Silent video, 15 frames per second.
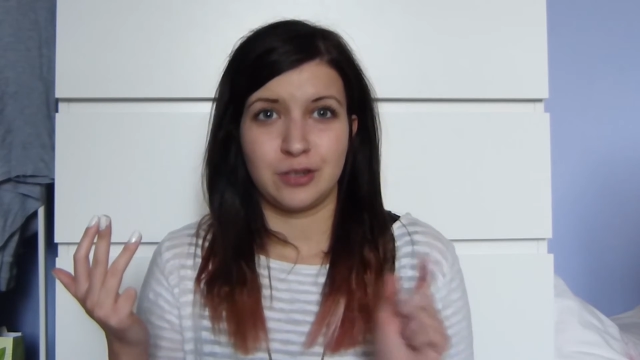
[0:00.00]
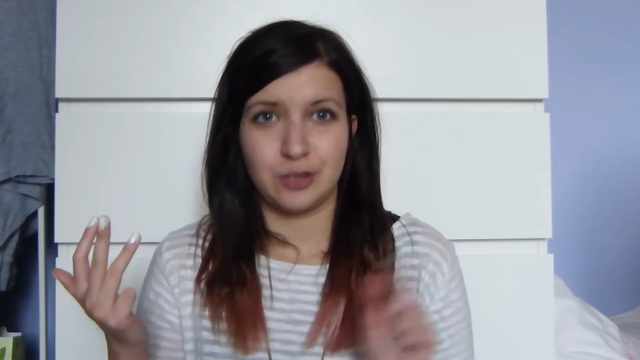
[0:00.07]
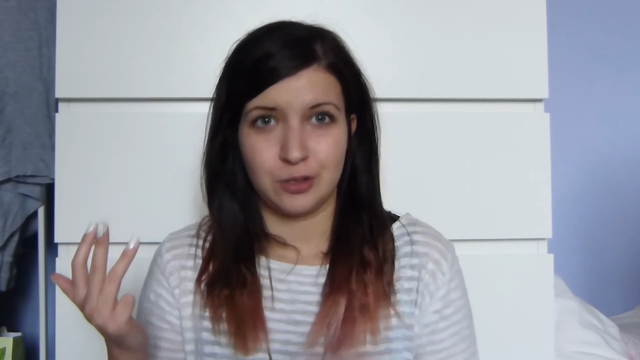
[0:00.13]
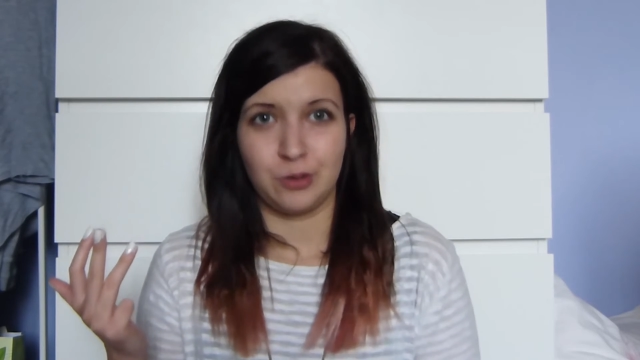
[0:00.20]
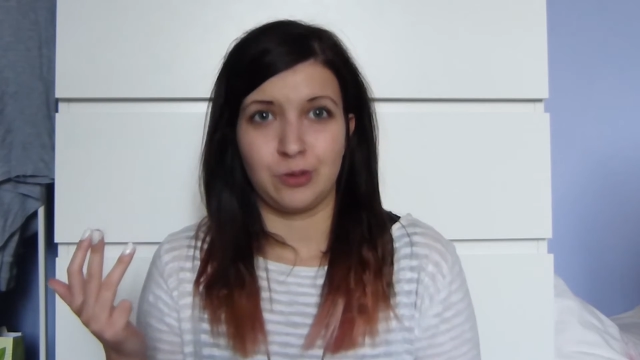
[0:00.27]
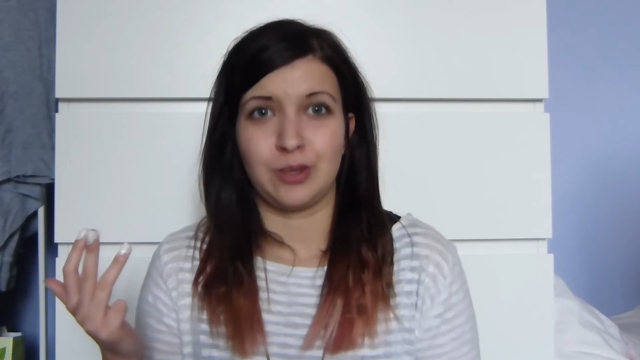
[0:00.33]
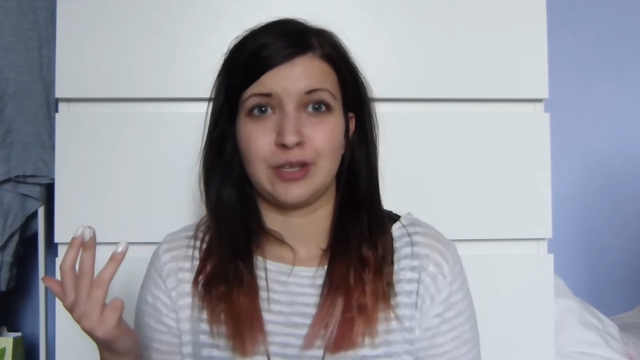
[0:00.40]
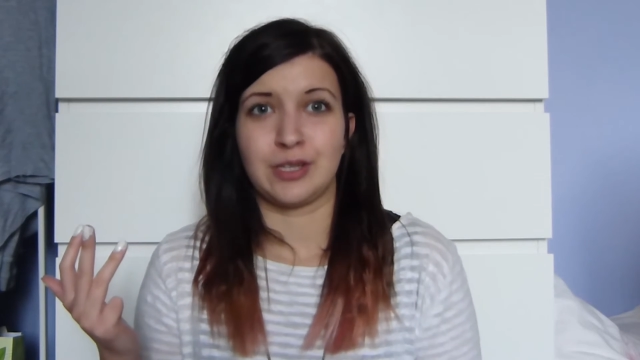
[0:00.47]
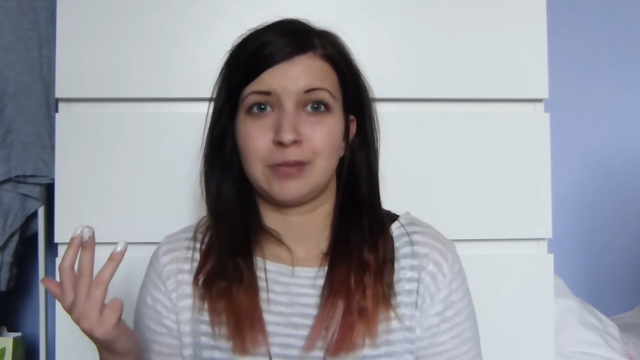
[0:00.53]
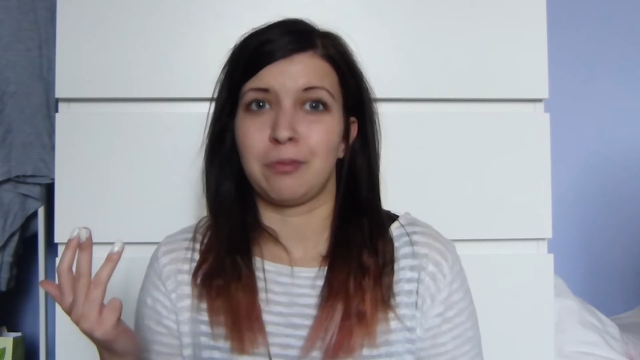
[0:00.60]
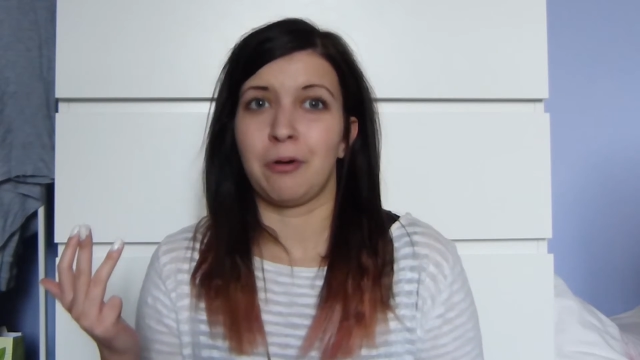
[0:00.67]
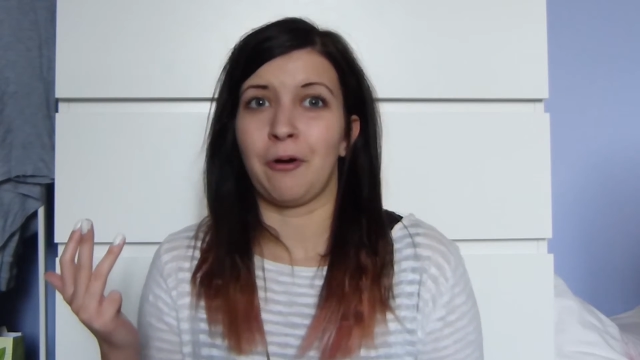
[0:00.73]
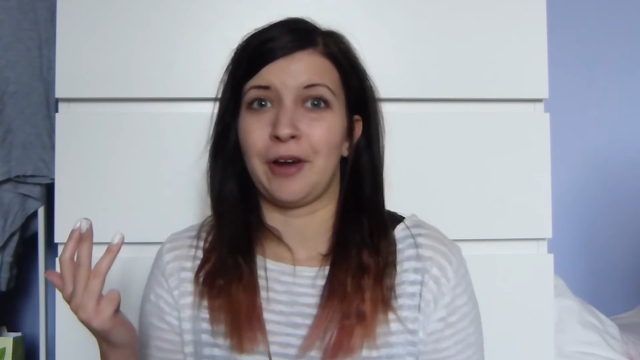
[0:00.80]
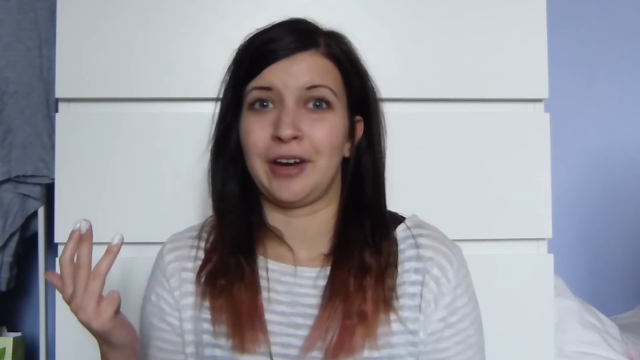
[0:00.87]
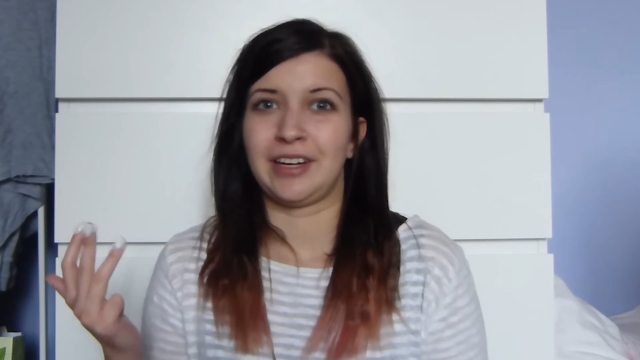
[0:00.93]
to this
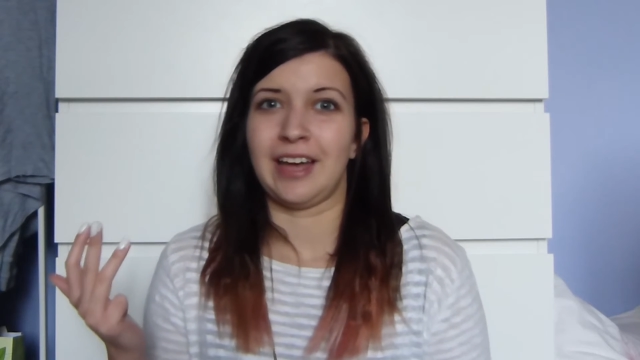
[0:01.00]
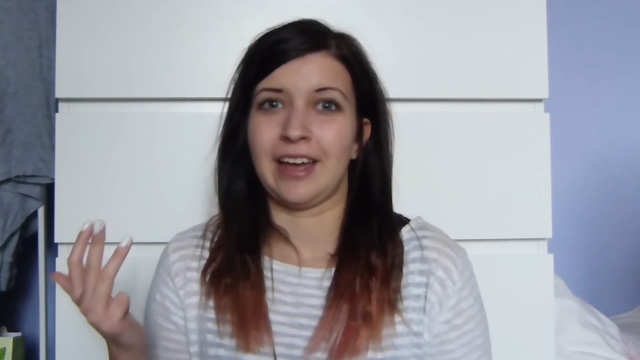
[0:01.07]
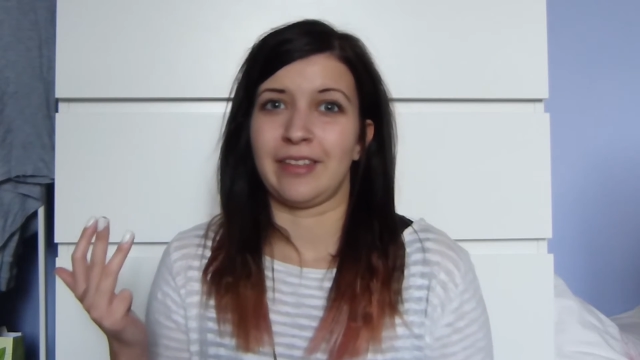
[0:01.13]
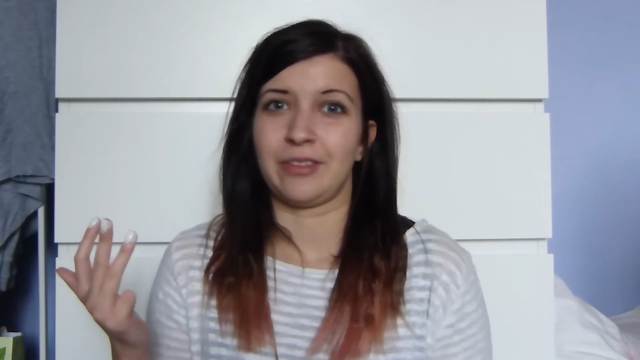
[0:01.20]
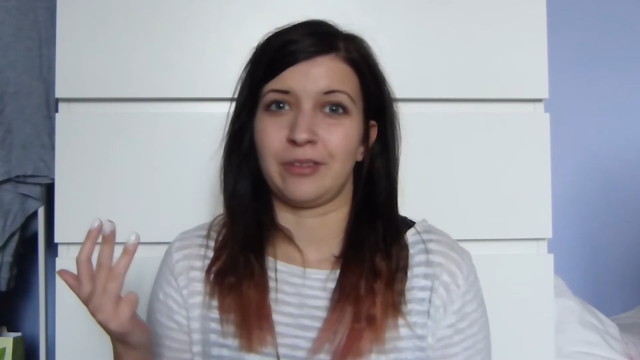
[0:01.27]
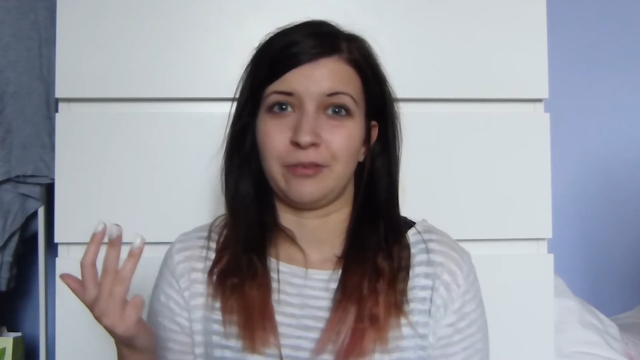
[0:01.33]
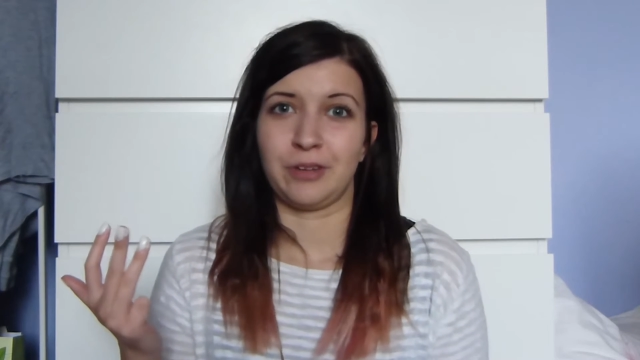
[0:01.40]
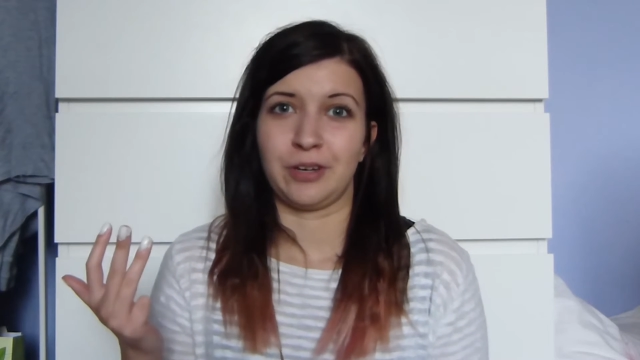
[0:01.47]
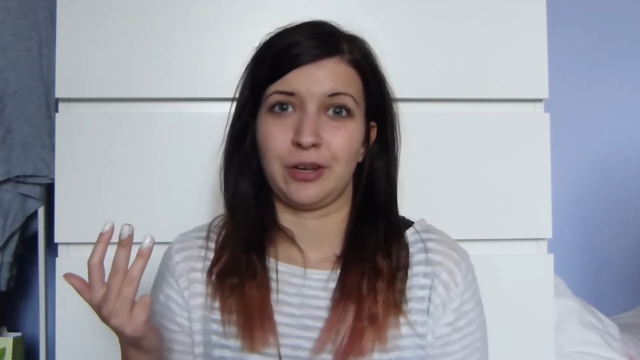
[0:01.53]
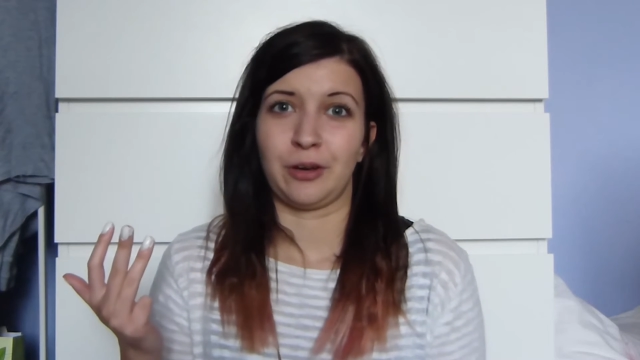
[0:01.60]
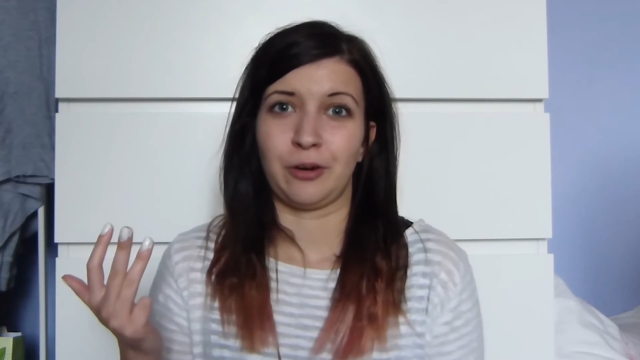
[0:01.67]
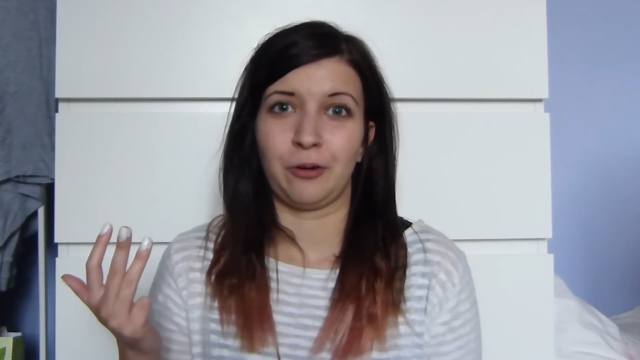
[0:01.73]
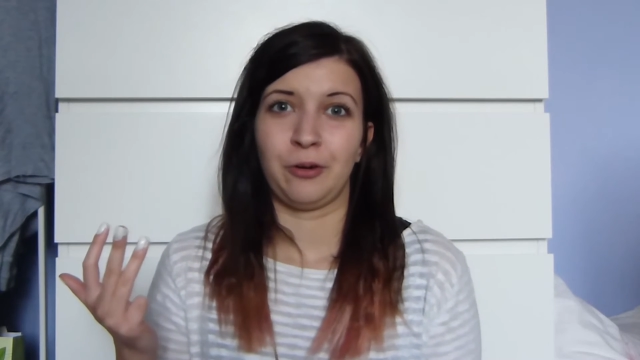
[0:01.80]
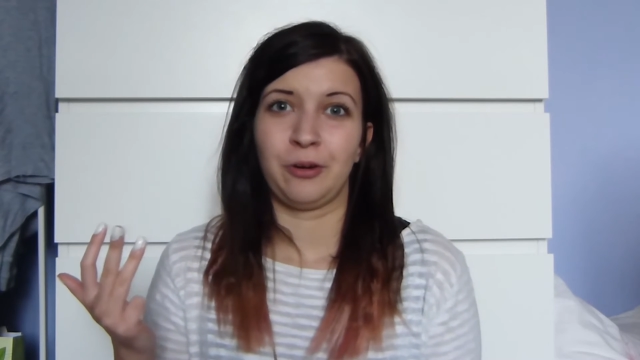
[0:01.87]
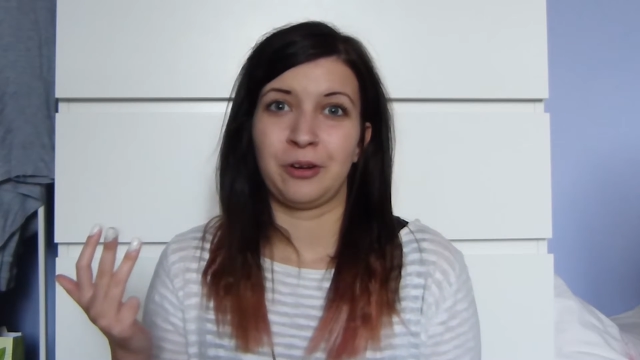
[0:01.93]
point at the
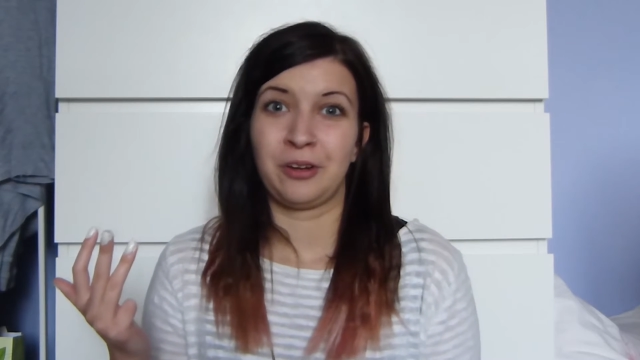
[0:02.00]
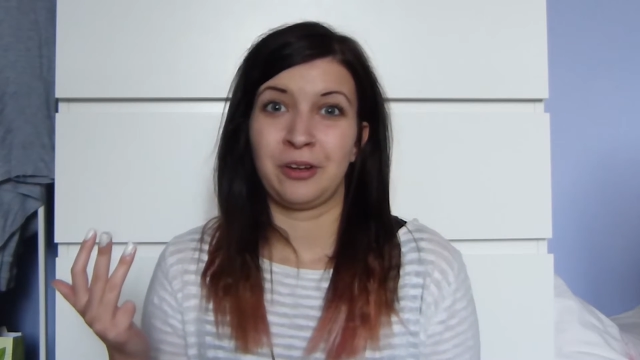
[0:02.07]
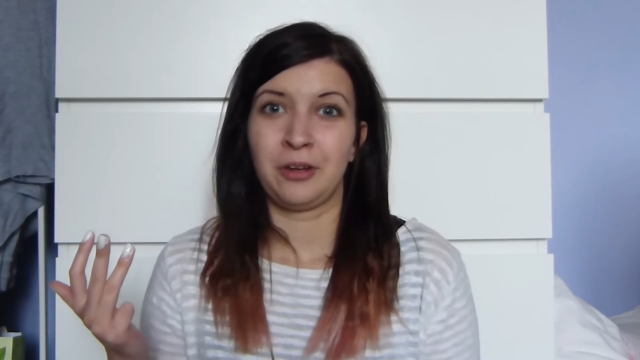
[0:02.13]
video.